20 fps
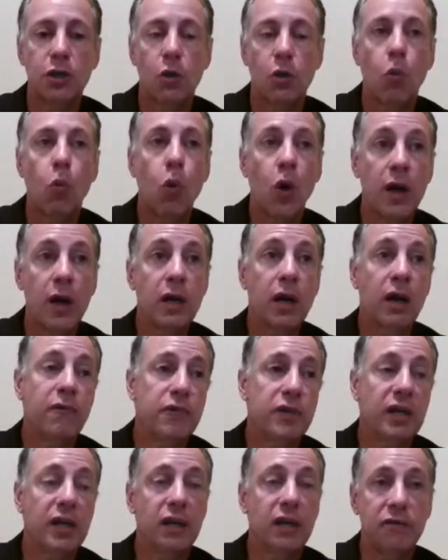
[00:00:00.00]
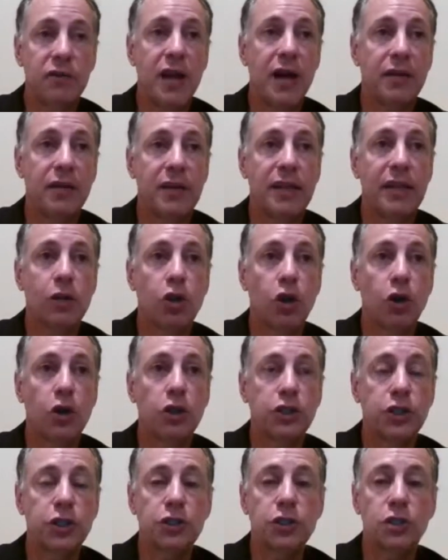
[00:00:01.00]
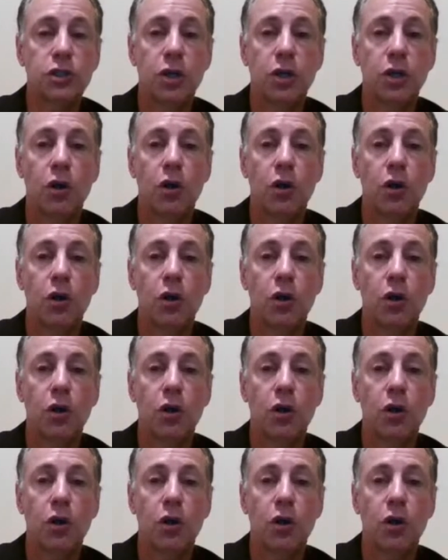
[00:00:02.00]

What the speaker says: one of the, if not the largest